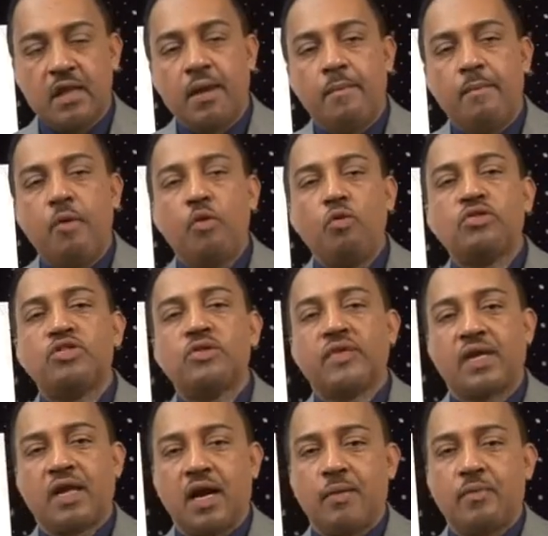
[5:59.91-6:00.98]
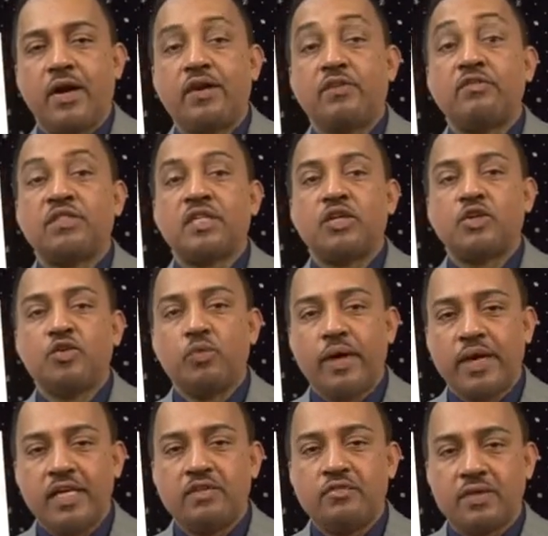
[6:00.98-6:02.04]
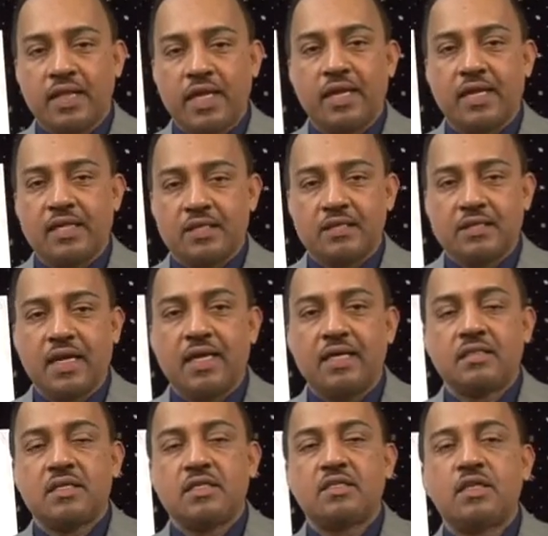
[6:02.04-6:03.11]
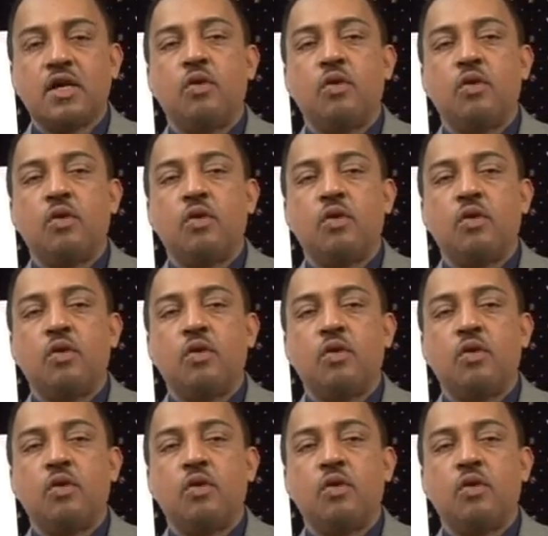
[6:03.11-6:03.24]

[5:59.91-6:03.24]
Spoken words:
Most of the carbohydrates that you ate for that exercise is now